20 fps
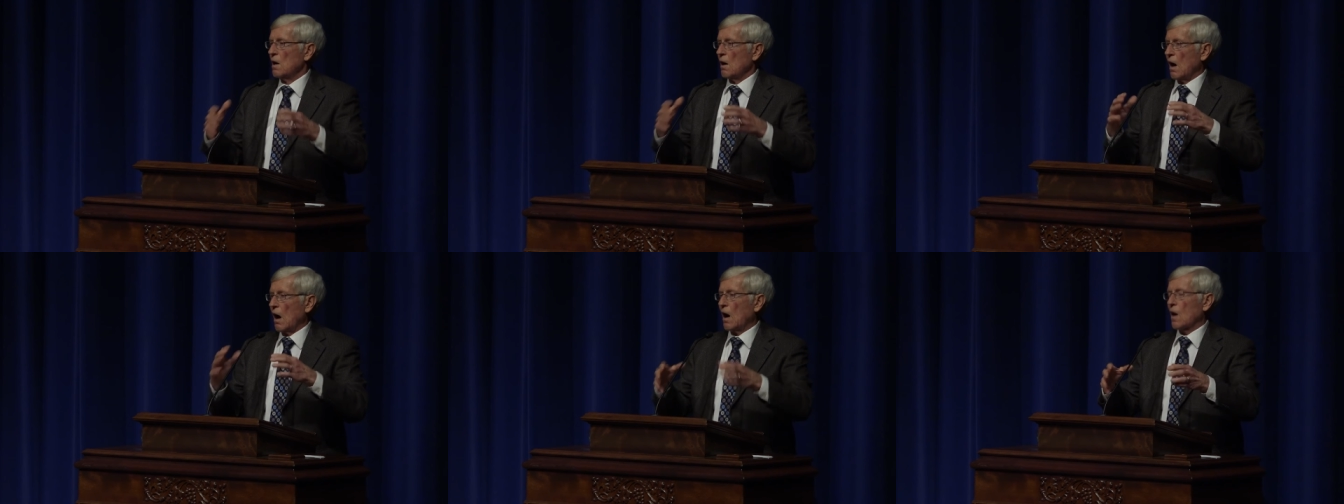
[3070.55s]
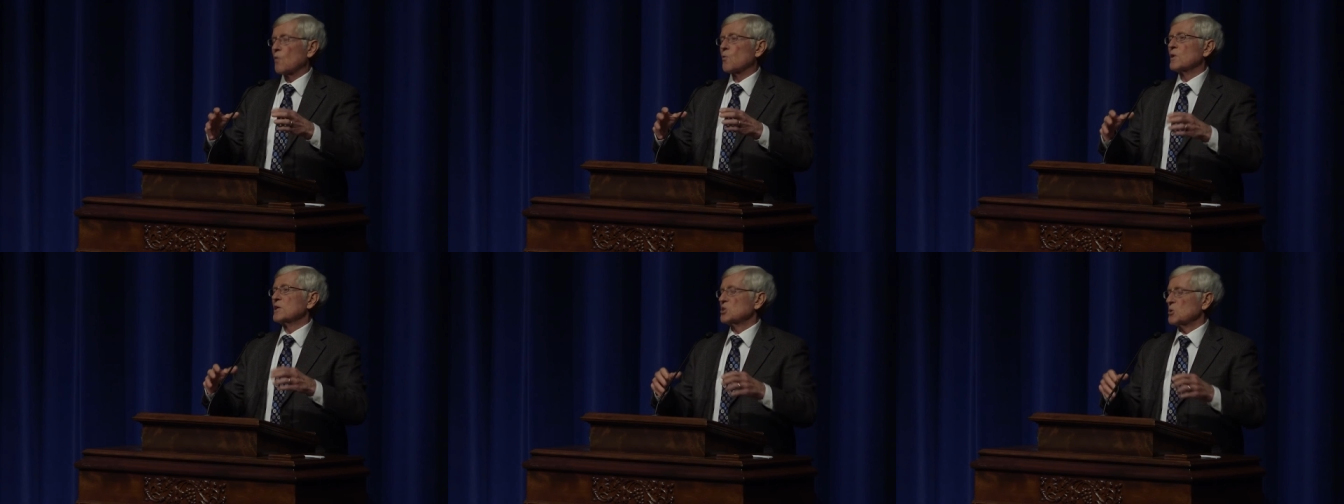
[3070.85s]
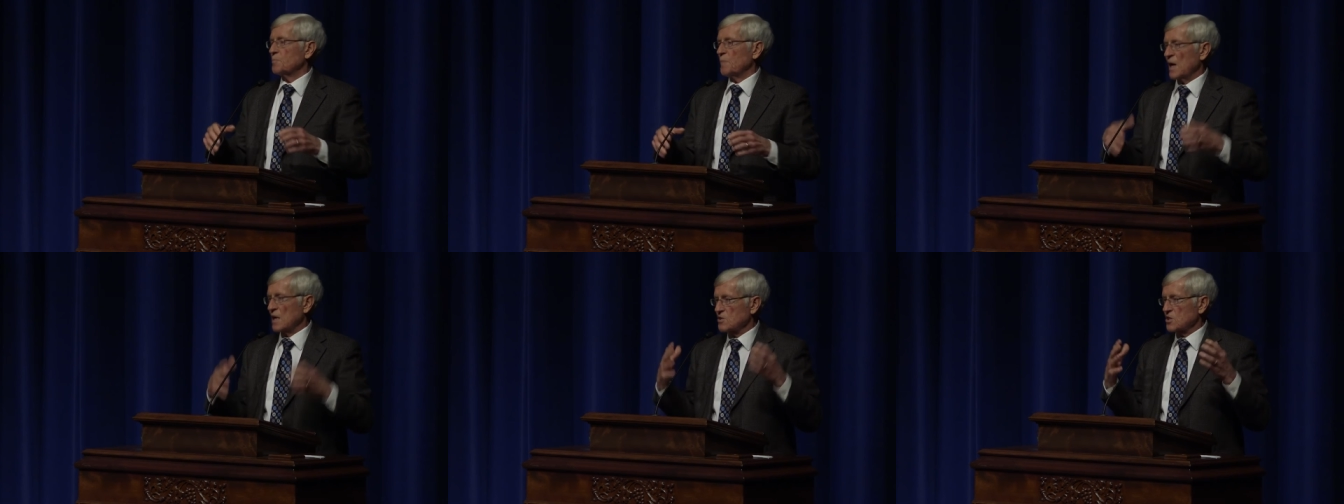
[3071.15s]
our
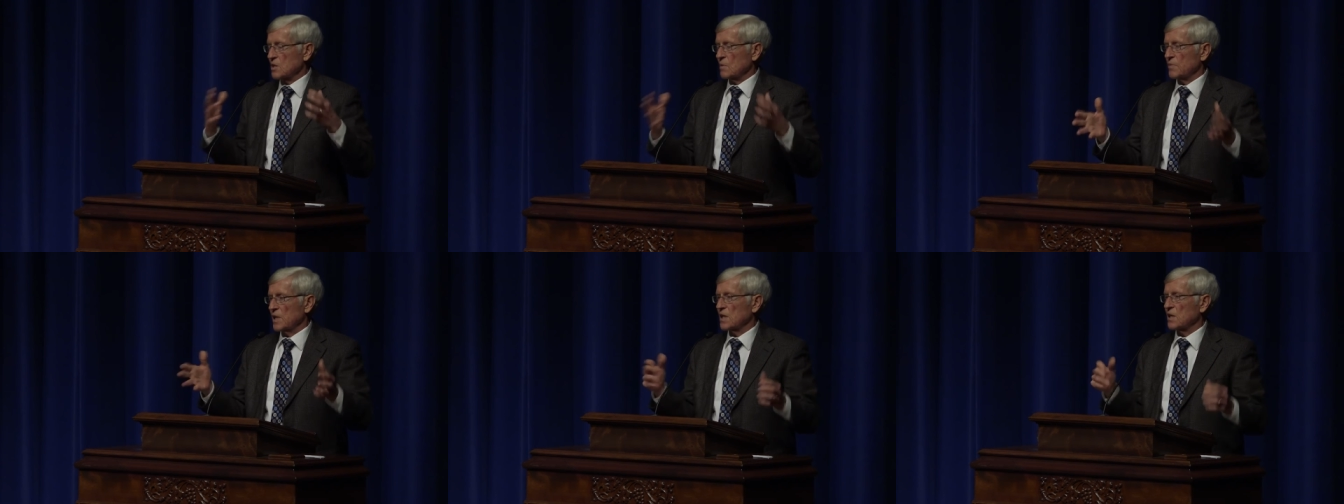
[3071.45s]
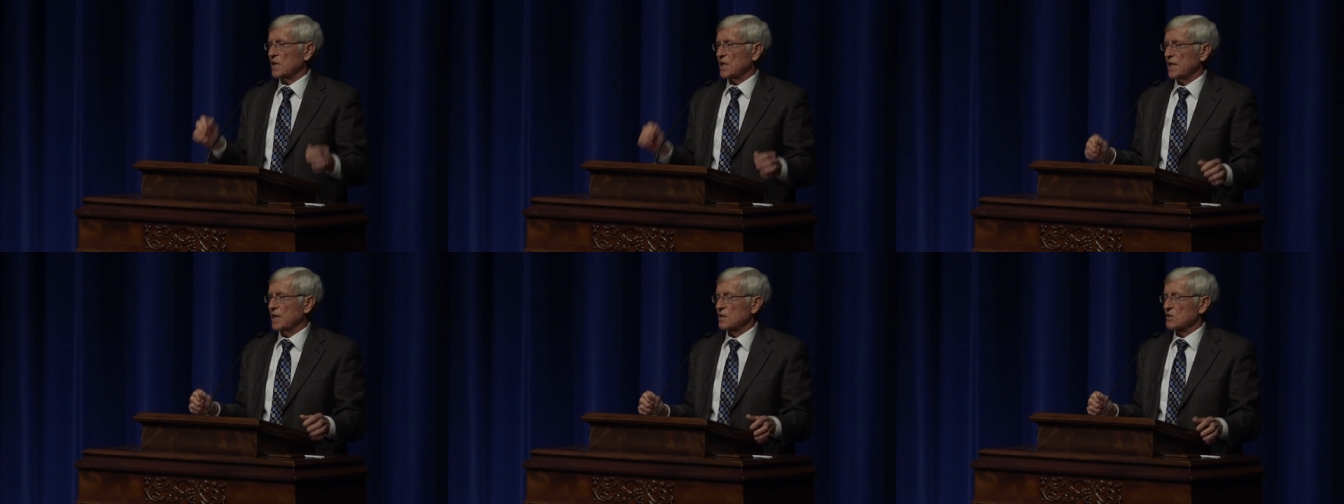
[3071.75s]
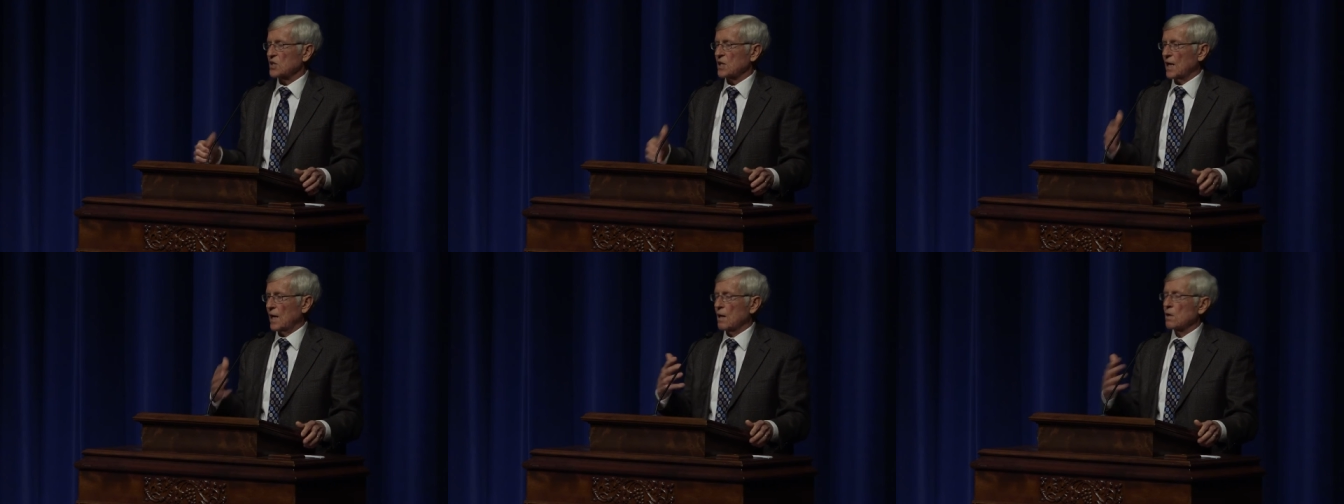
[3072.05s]
responsibility
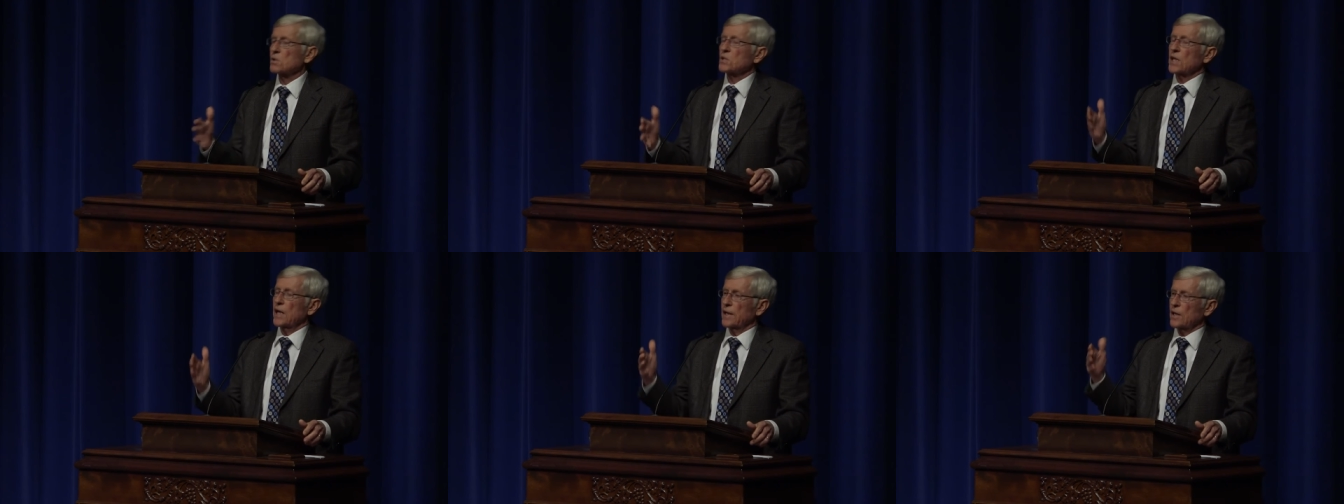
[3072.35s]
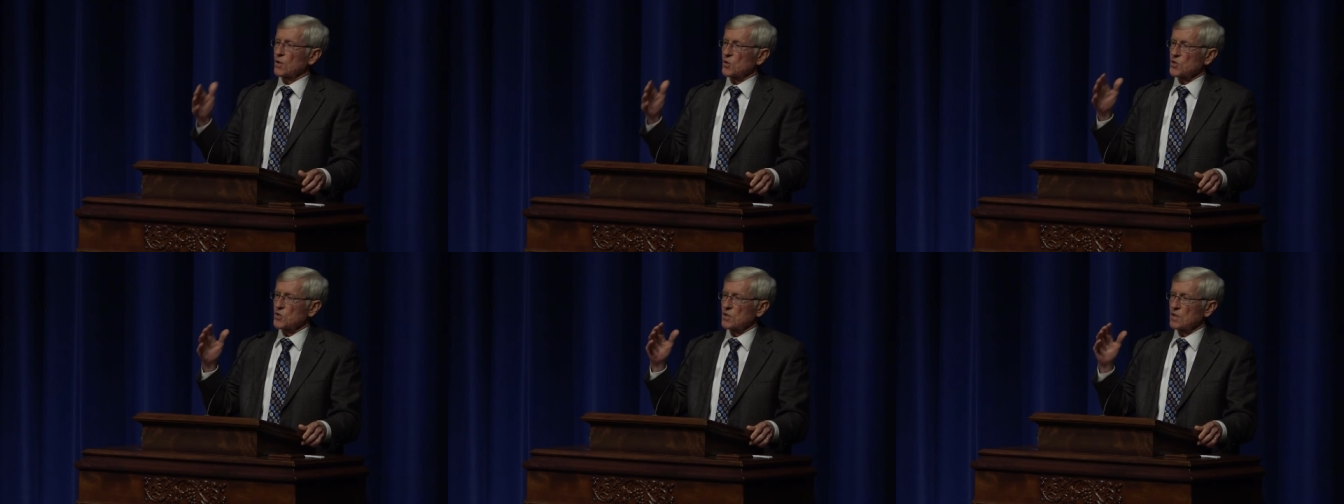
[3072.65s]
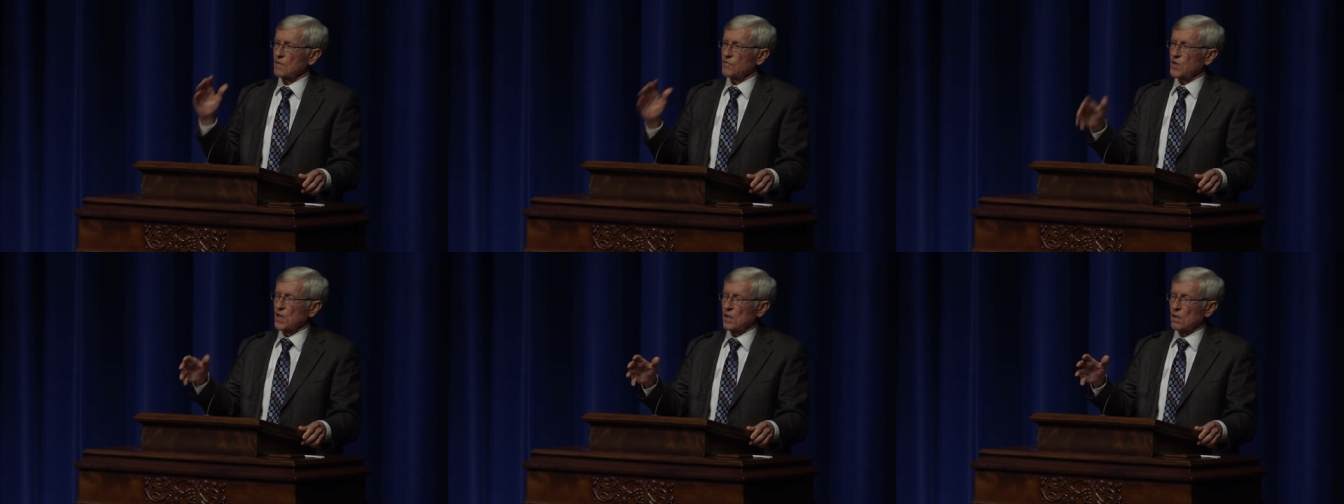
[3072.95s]
as caretakers
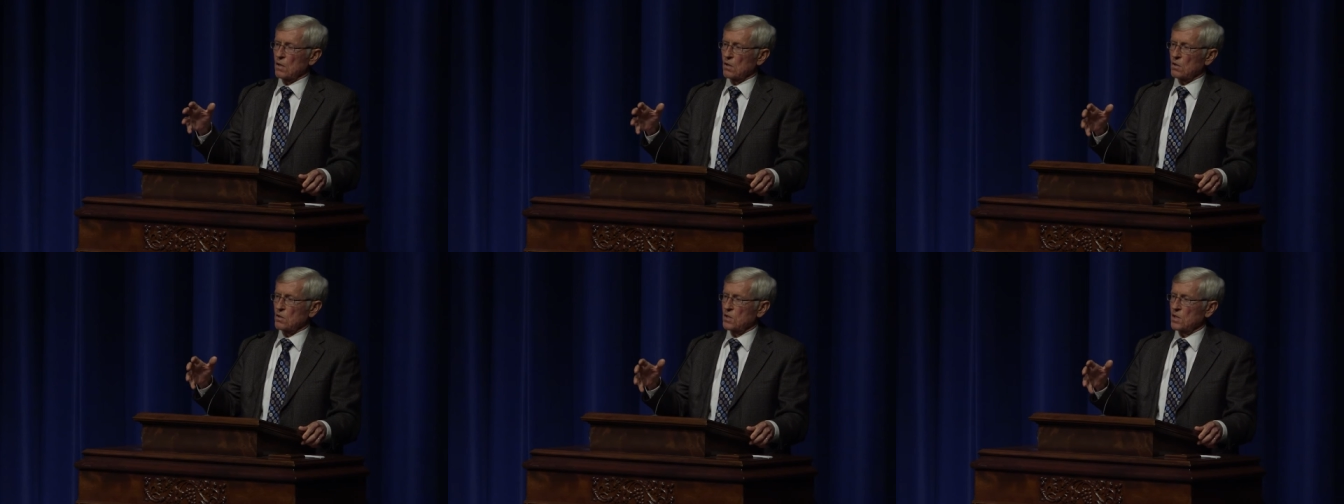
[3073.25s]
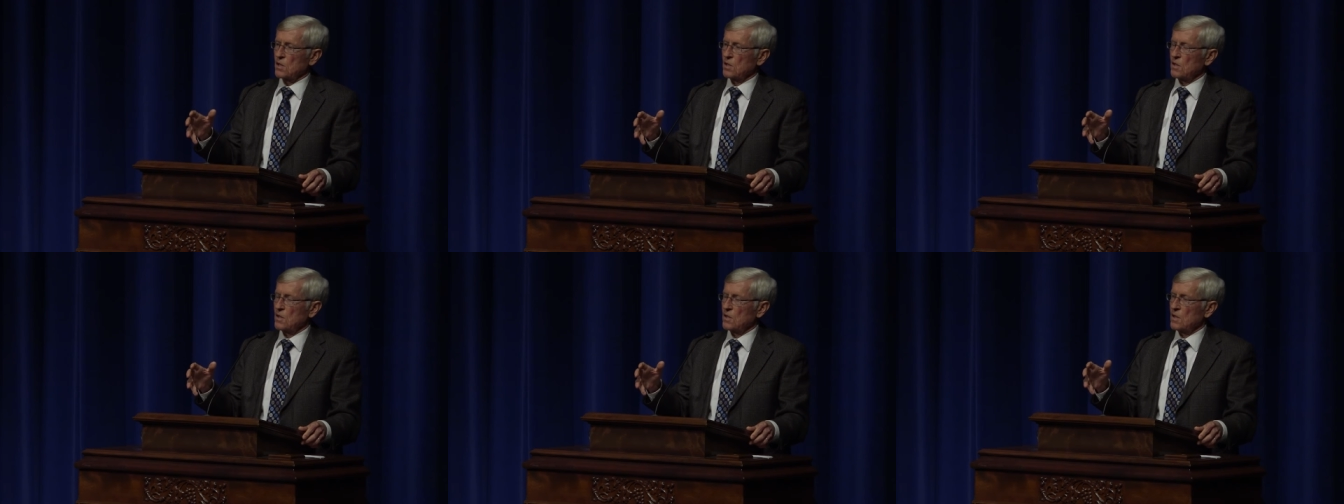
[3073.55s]
of the earth